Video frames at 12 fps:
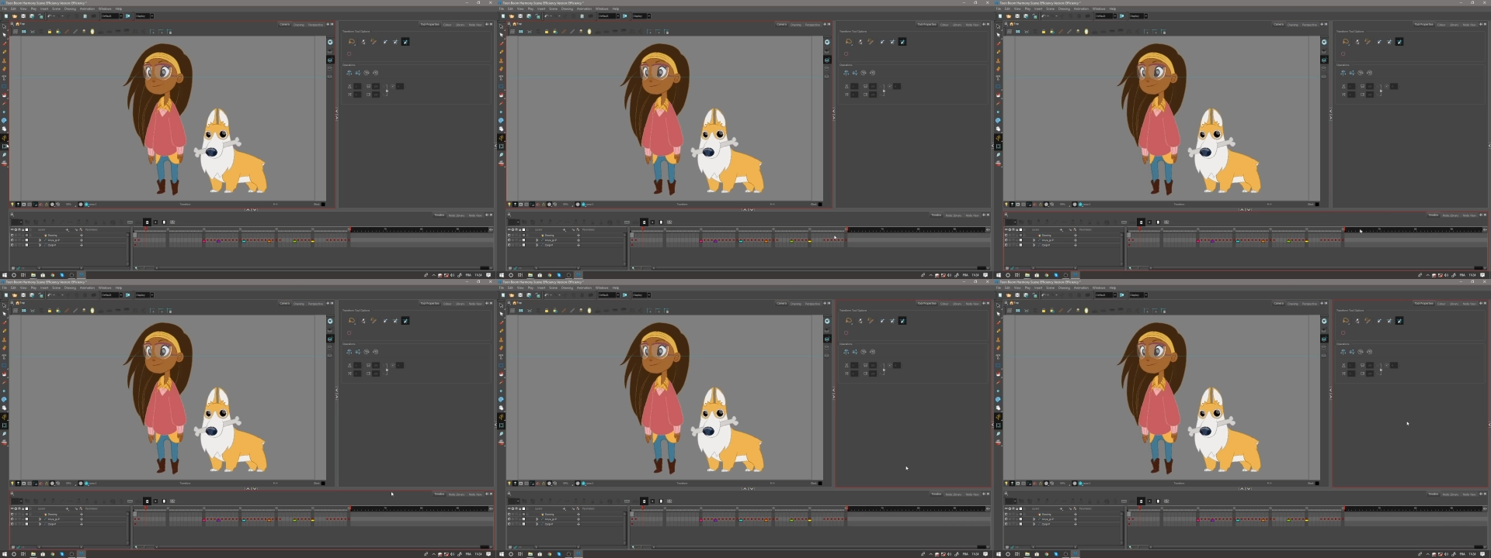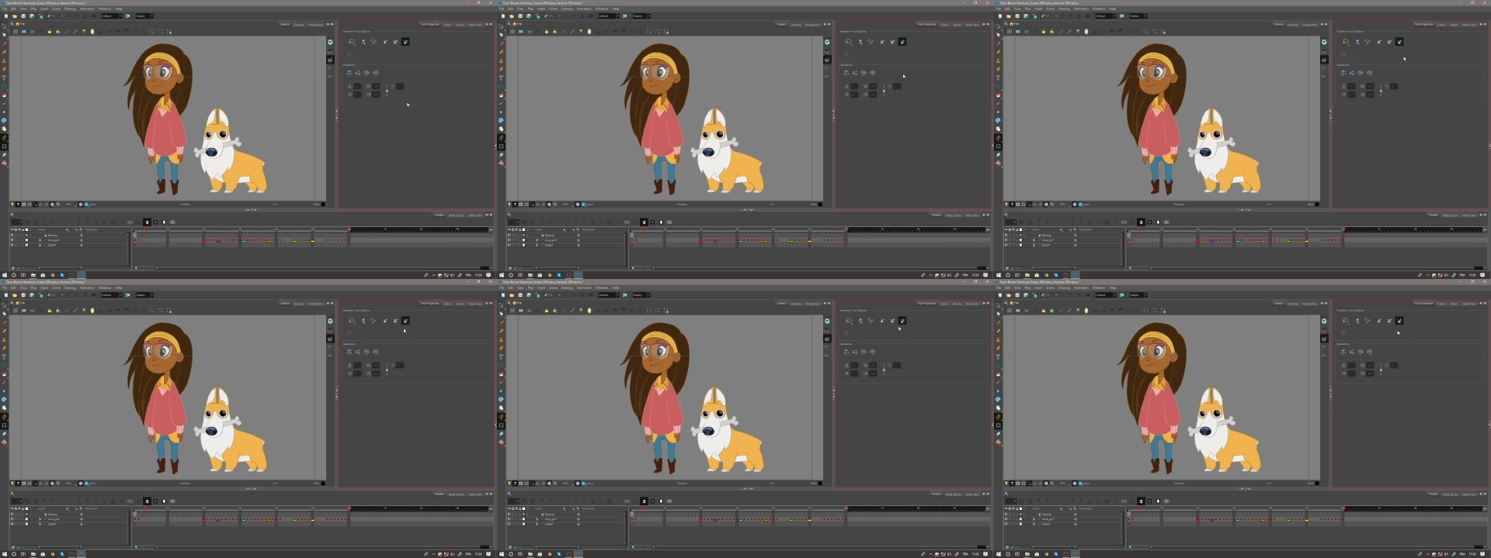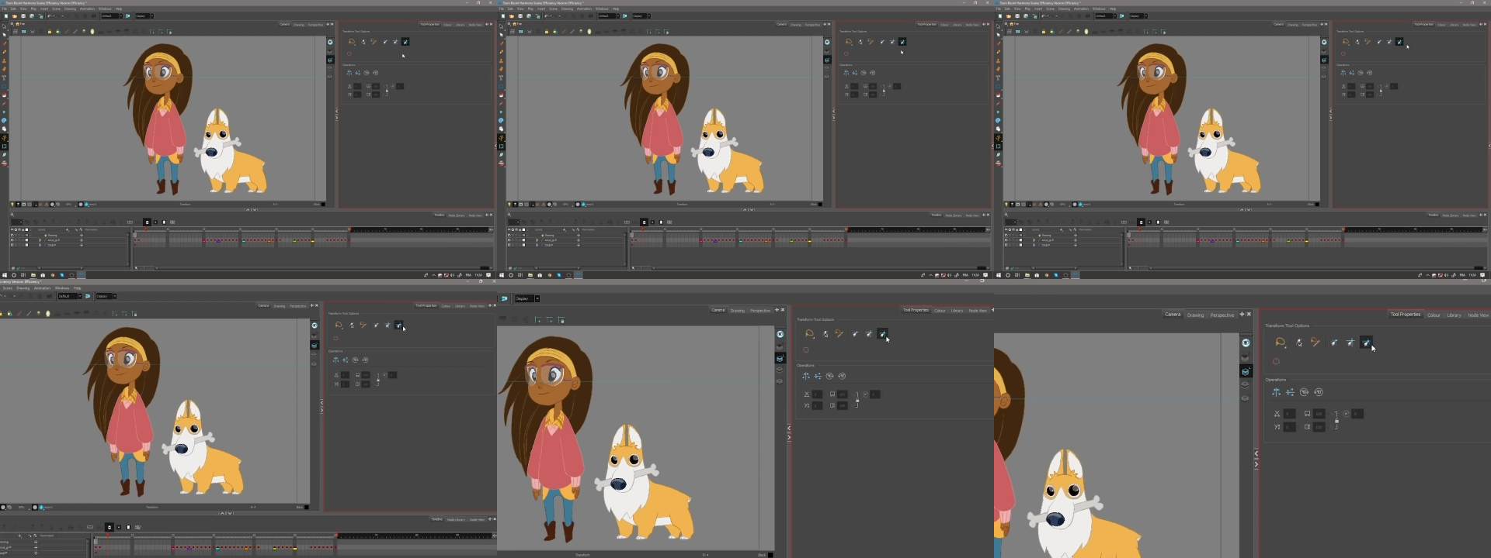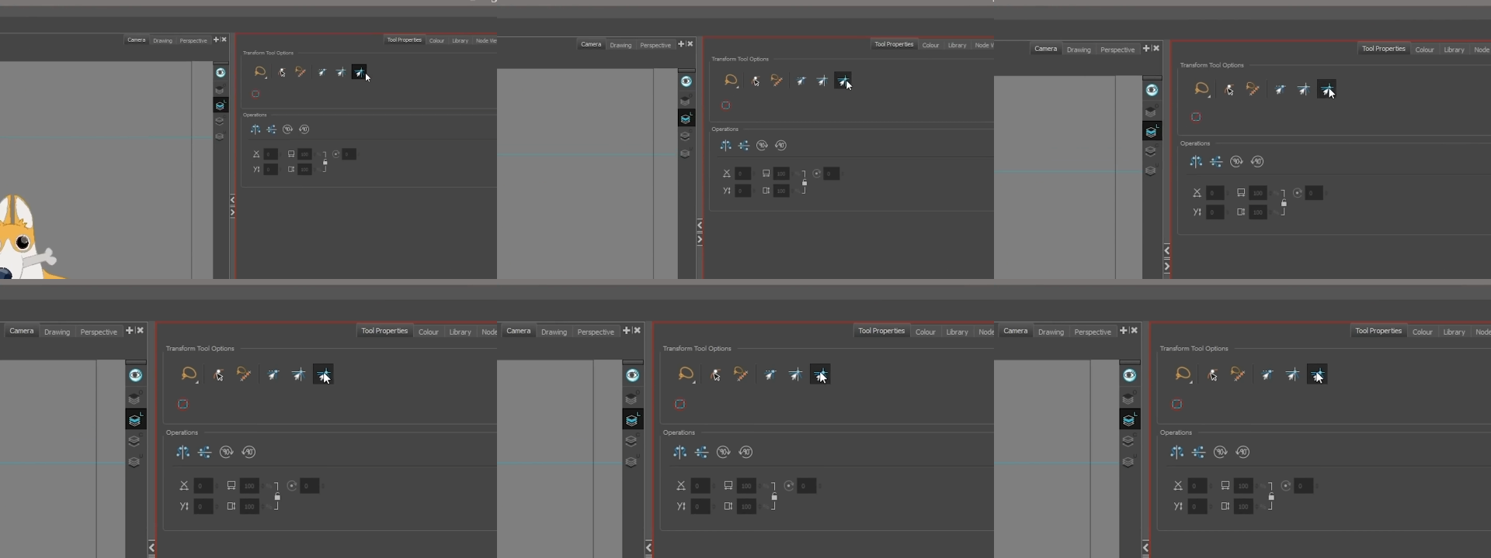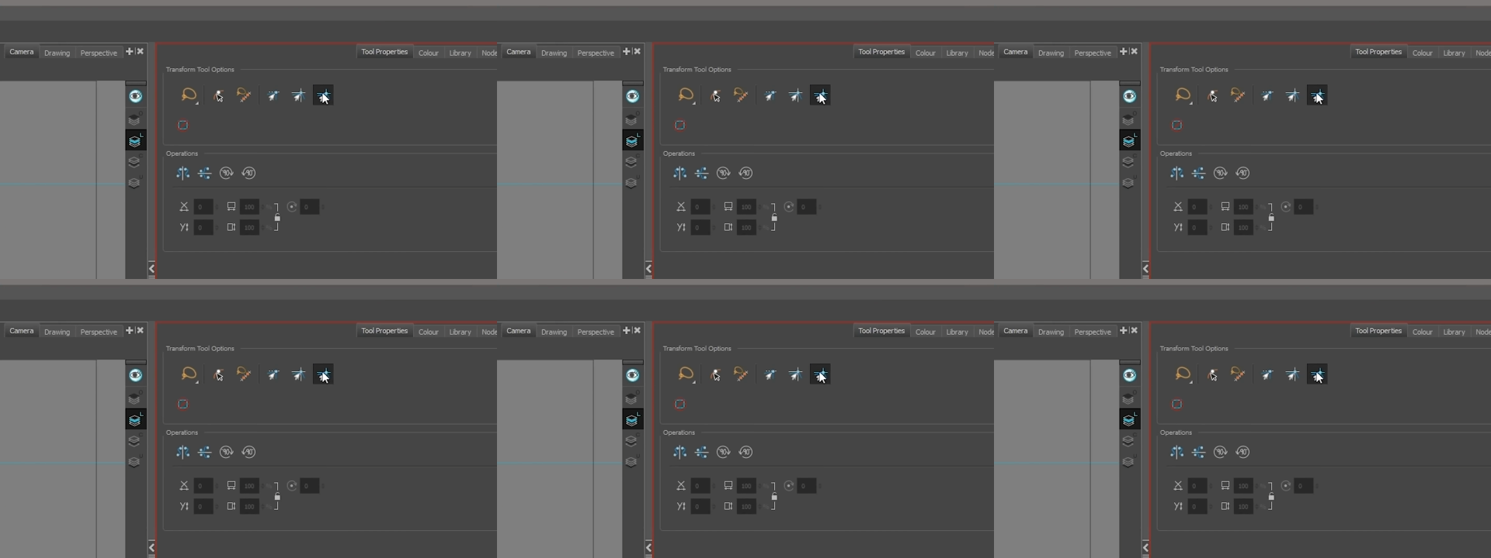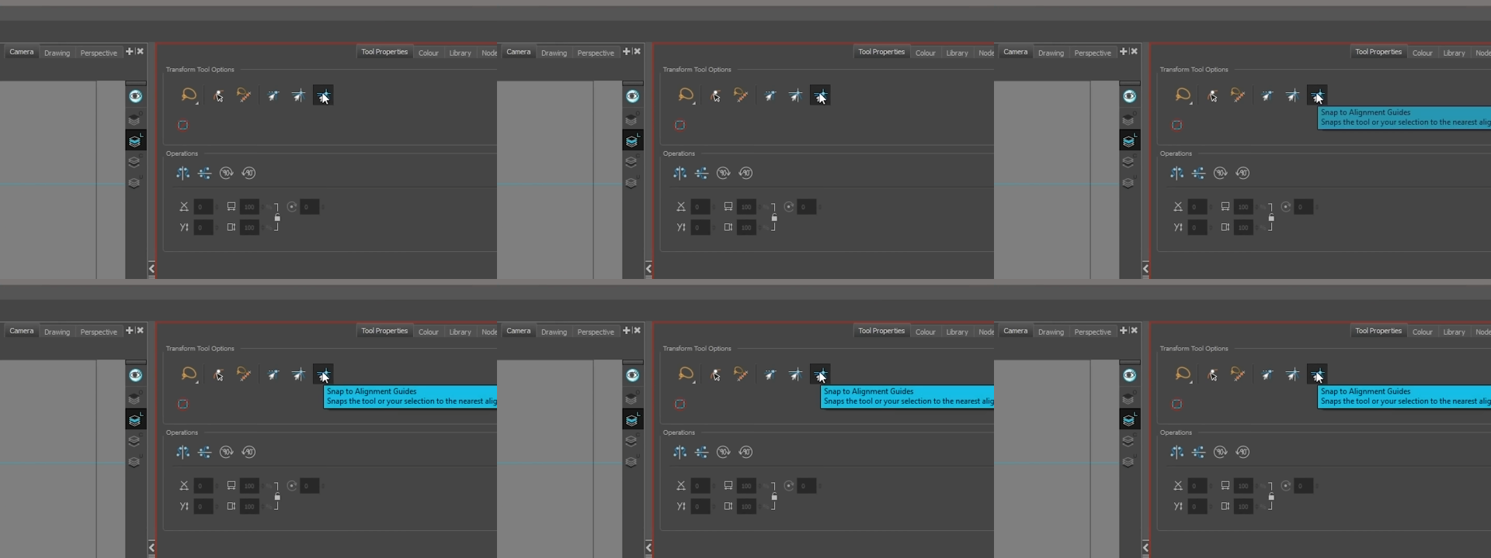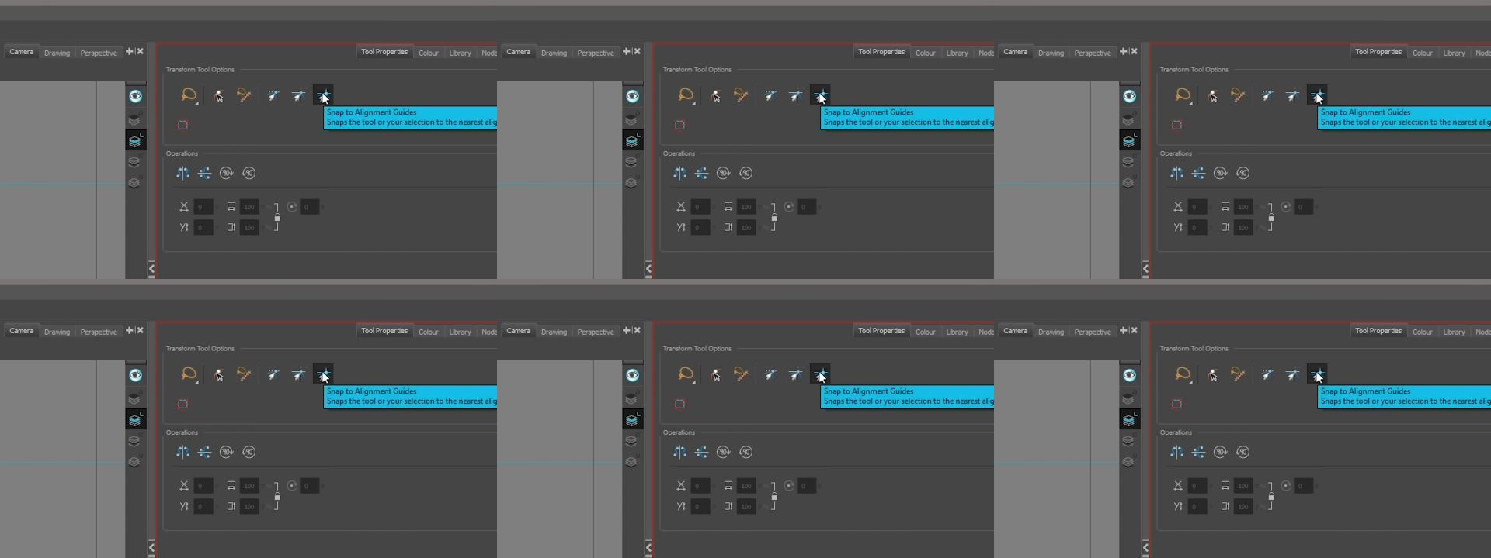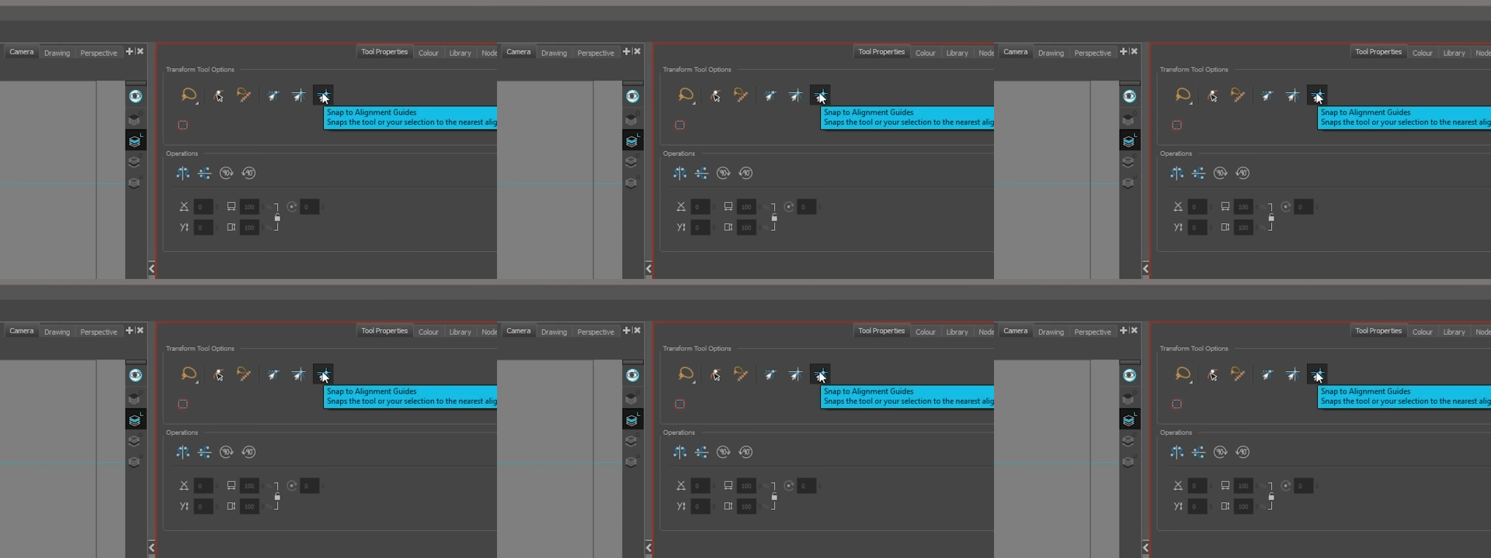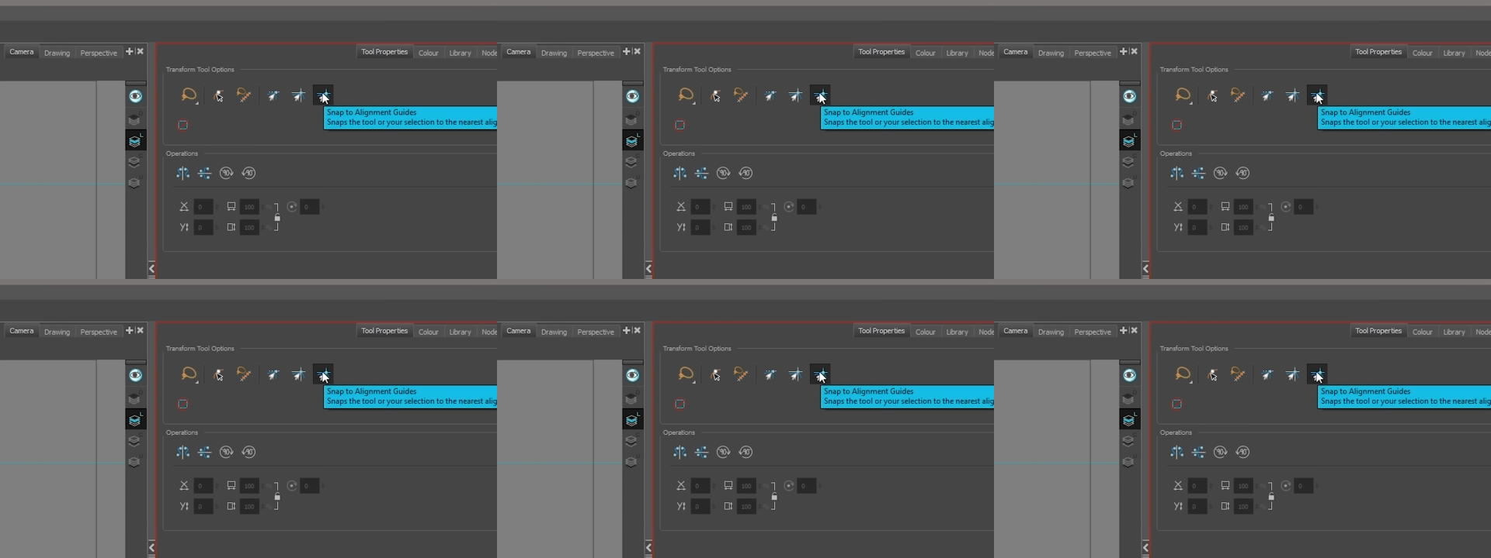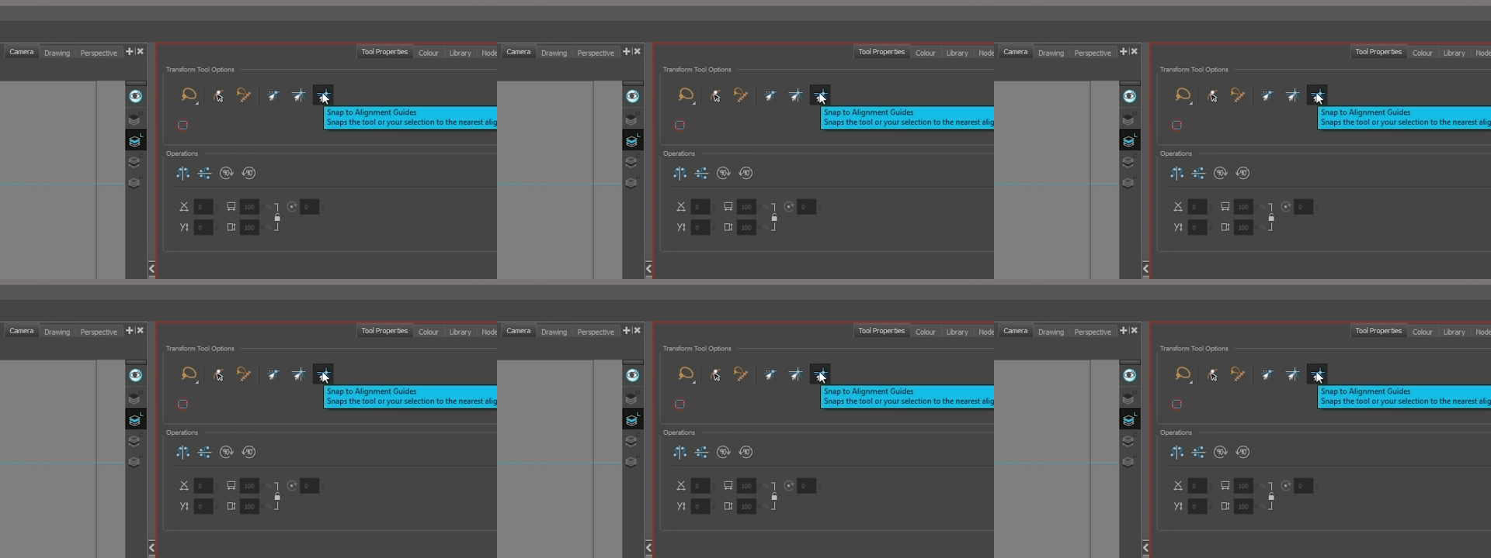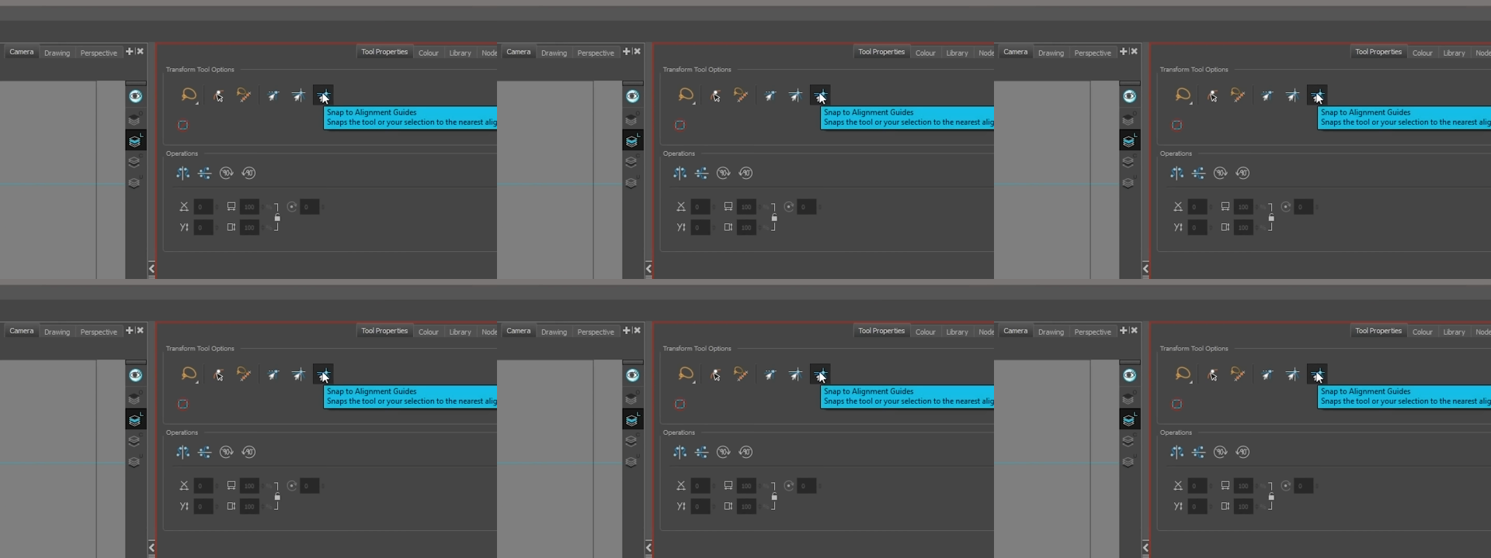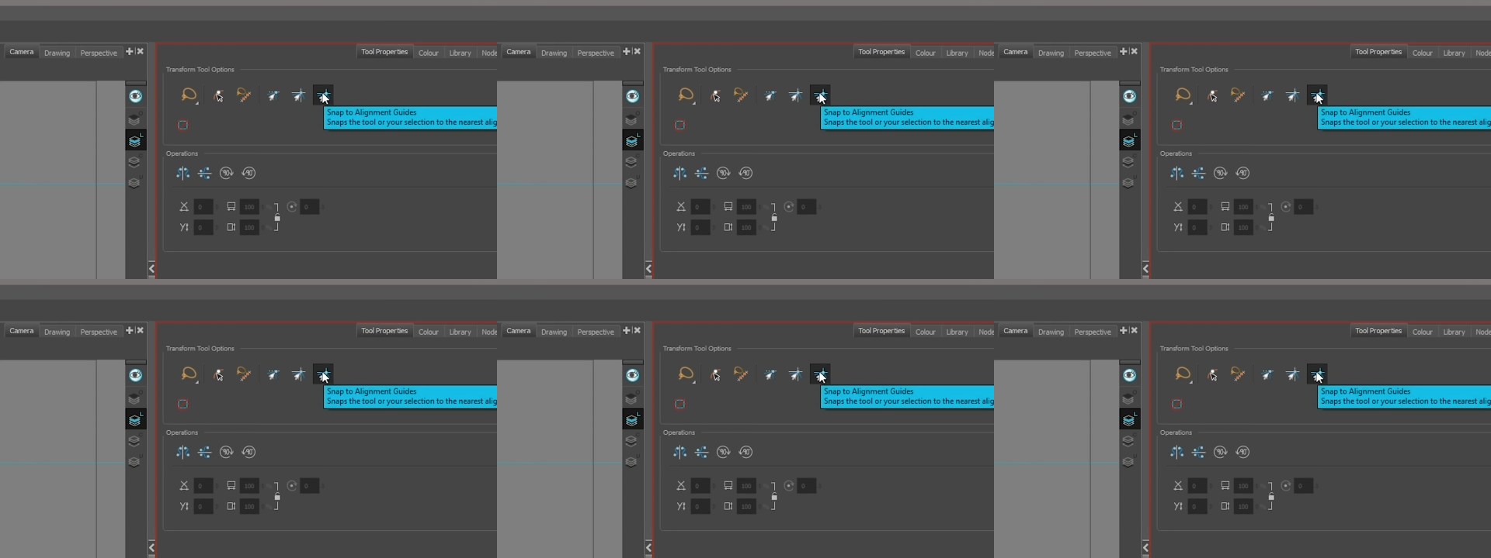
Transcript: (no speaker visible)